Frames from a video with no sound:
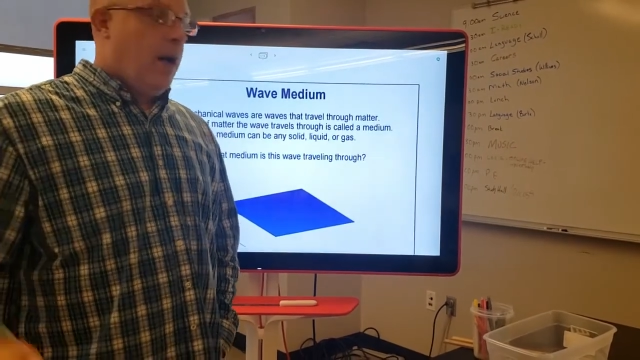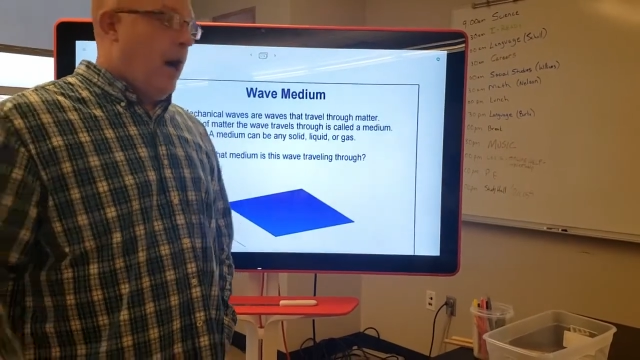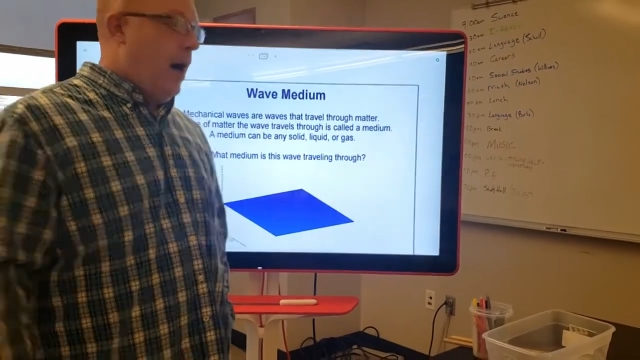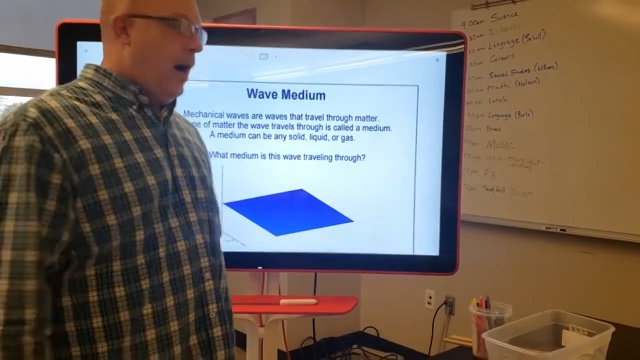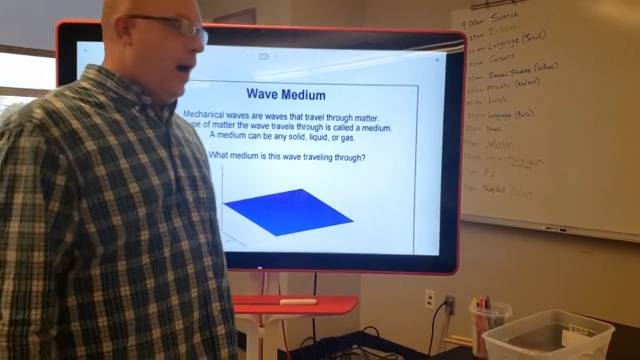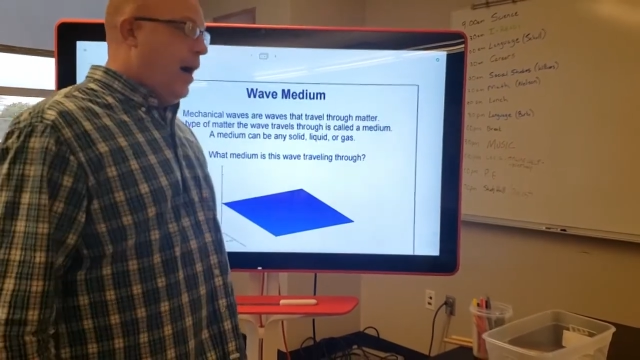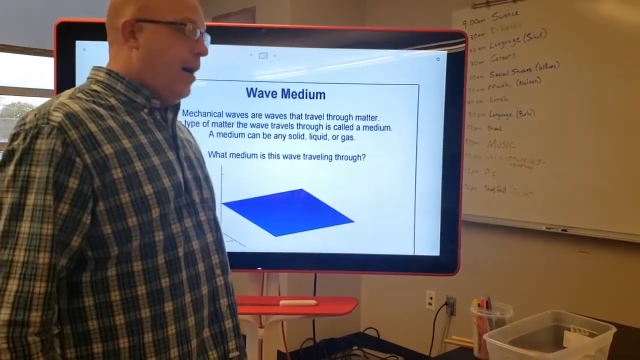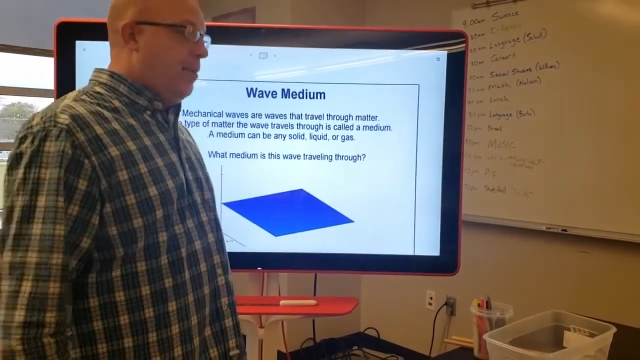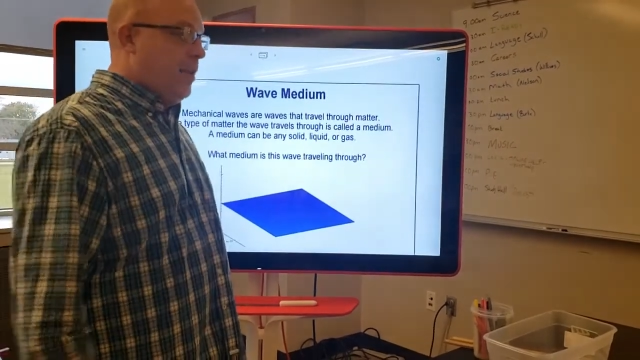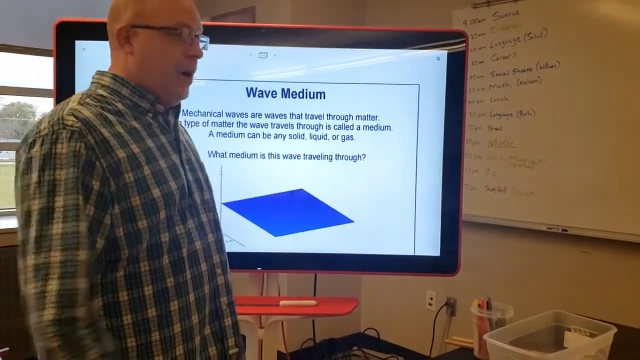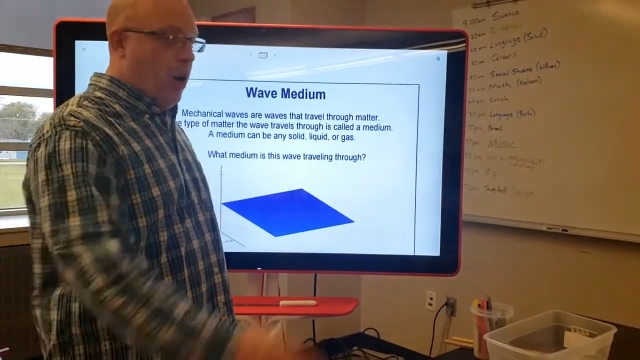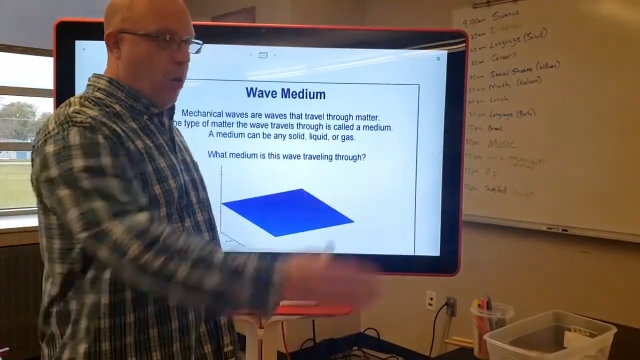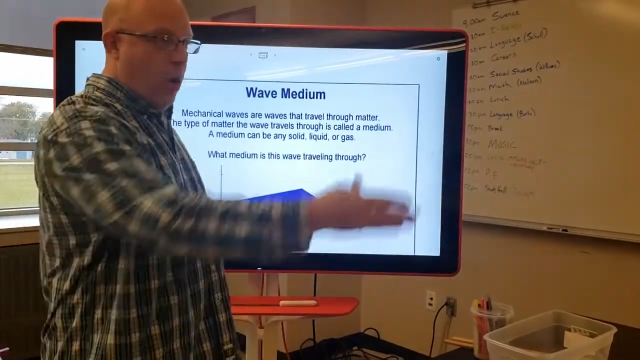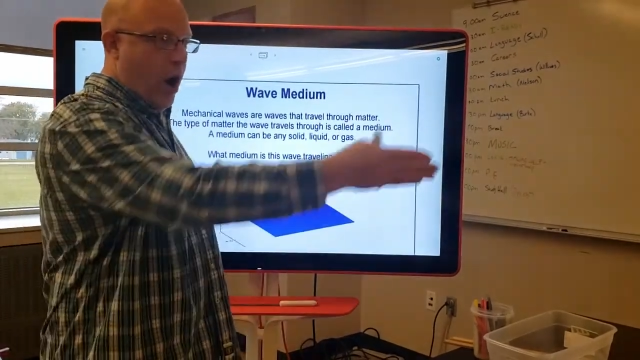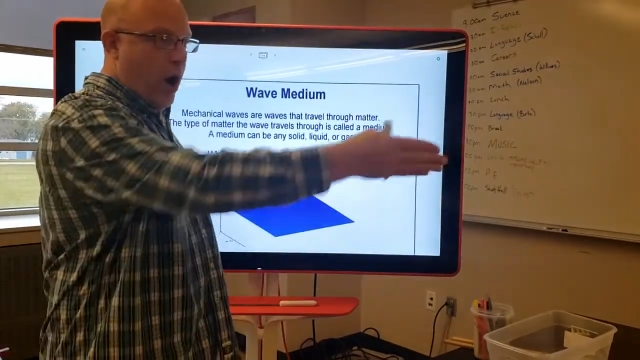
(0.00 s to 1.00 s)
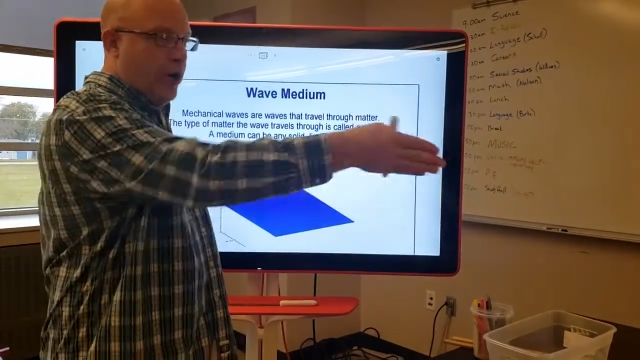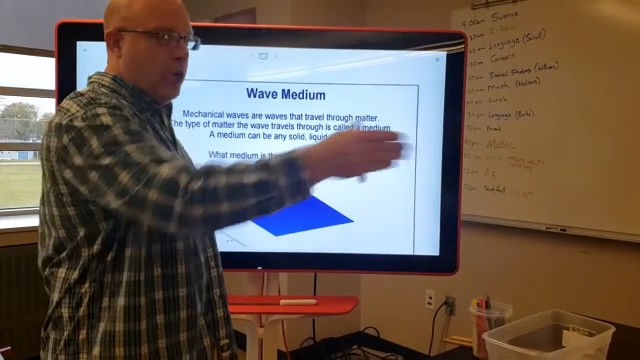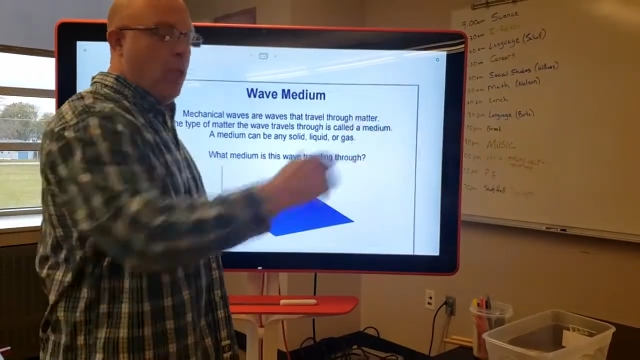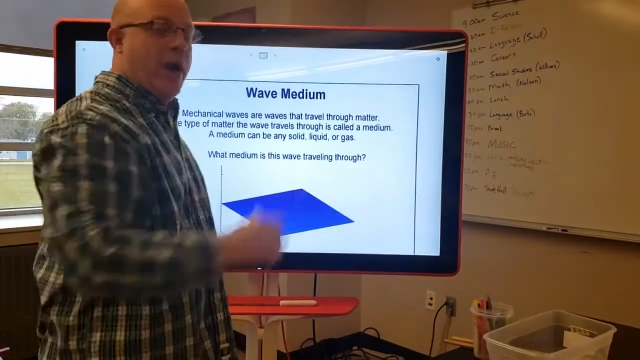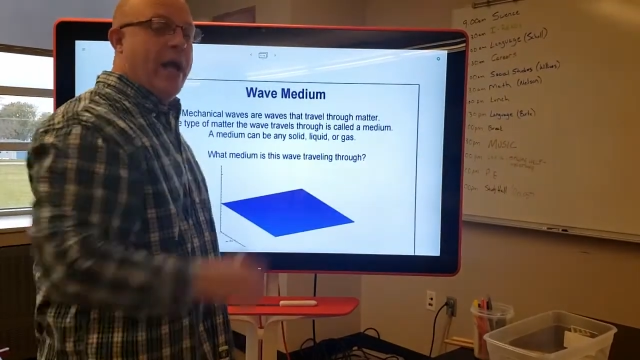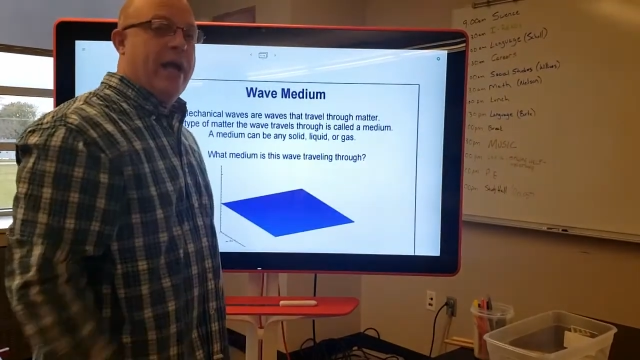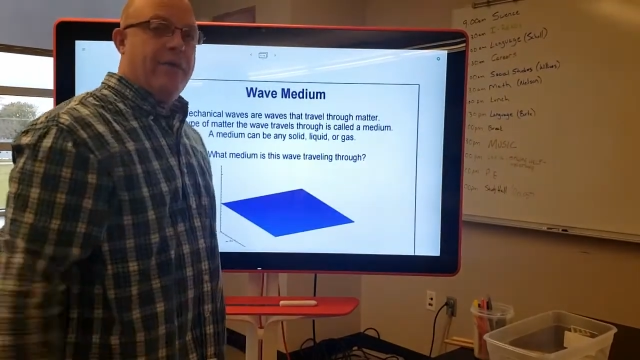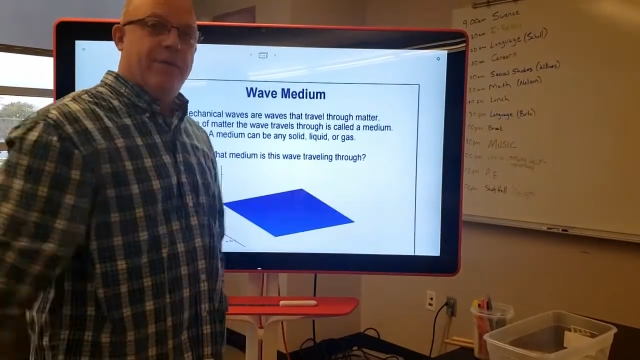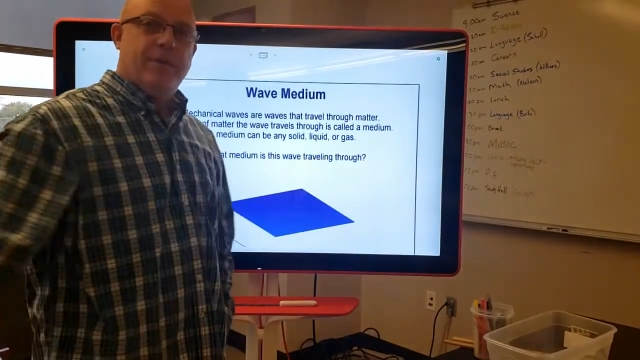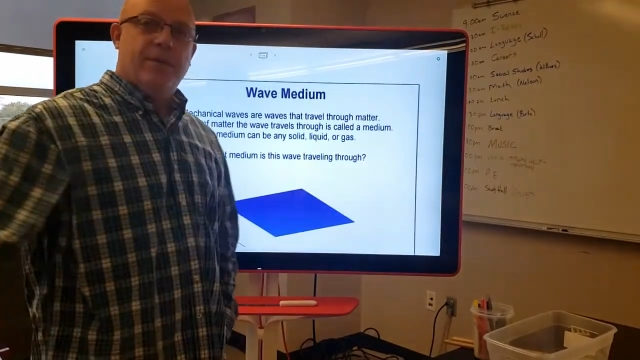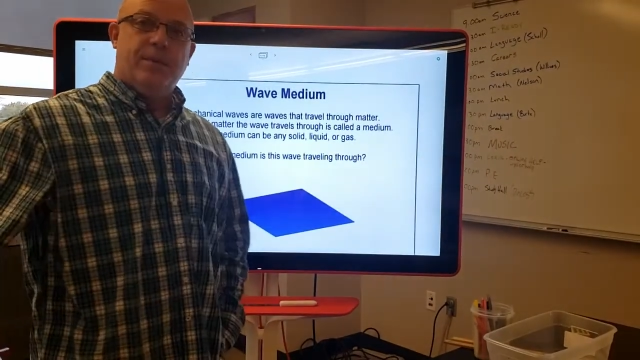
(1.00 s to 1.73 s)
A water wave.